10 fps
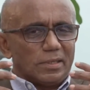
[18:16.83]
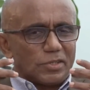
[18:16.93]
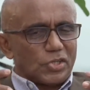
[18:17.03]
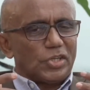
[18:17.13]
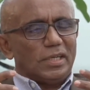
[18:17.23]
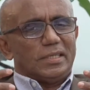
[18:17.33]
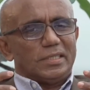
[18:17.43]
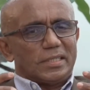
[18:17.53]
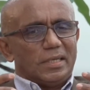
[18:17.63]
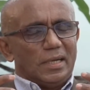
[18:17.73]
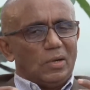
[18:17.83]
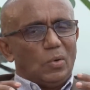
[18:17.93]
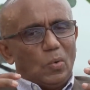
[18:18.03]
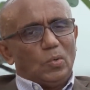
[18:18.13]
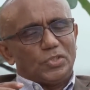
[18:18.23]
triggers a
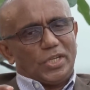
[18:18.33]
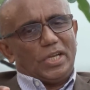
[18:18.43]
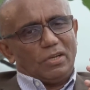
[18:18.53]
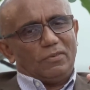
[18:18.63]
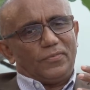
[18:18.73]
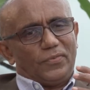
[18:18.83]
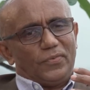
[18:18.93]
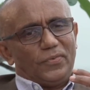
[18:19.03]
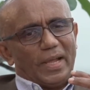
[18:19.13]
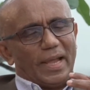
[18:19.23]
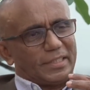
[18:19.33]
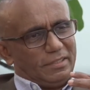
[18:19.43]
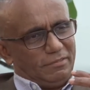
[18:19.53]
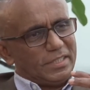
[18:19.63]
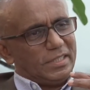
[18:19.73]
whole chain of
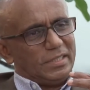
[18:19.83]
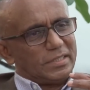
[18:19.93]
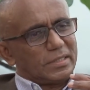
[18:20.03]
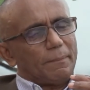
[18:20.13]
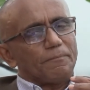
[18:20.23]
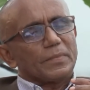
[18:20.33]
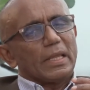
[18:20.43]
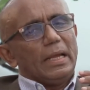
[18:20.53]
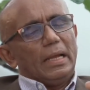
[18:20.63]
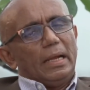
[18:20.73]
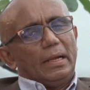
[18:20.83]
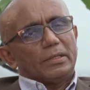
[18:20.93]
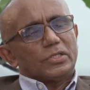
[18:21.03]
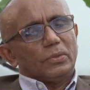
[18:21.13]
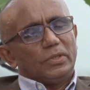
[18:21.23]
activities.
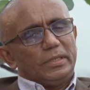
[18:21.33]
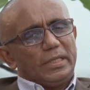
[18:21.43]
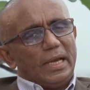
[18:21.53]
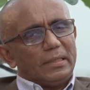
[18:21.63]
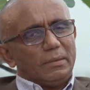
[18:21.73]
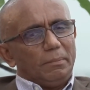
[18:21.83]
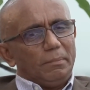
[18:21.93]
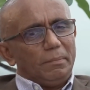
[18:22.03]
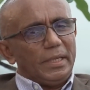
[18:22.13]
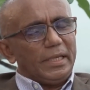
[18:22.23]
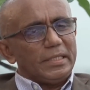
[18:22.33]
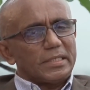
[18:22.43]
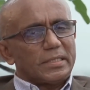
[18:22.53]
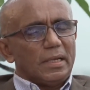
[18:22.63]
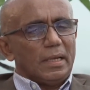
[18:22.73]
So that
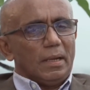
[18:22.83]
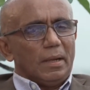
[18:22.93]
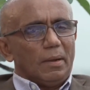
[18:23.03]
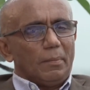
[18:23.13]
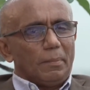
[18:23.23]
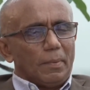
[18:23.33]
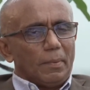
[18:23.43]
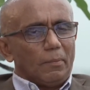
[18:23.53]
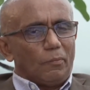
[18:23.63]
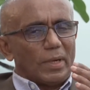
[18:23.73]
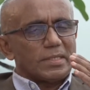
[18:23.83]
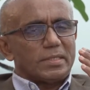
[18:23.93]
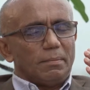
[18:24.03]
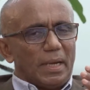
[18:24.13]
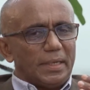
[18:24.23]
means once
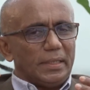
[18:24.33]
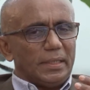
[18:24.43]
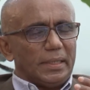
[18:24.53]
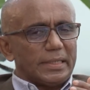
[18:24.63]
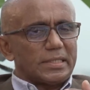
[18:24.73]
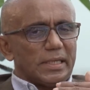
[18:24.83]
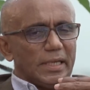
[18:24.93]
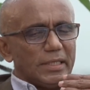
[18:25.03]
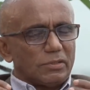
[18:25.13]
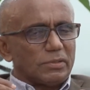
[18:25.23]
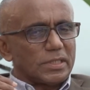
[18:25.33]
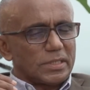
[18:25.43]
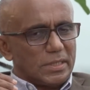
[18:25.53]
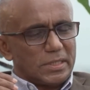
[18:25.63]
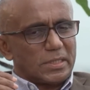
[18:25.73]
the money gets into the
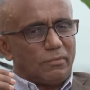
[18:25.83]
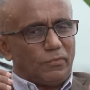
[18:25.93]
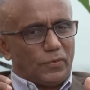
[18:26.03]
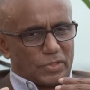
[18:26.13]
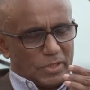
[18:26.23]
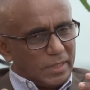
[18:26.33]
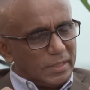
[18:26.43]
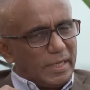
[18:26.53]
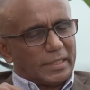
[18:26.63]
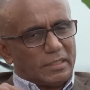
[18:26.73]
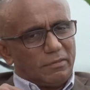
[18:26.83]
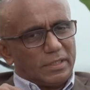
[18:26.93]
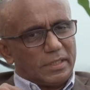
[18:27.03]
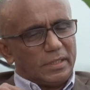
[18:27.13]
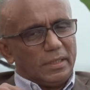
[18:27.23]
system for certain
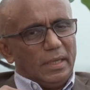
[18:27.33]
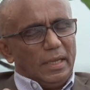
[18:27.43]
activity,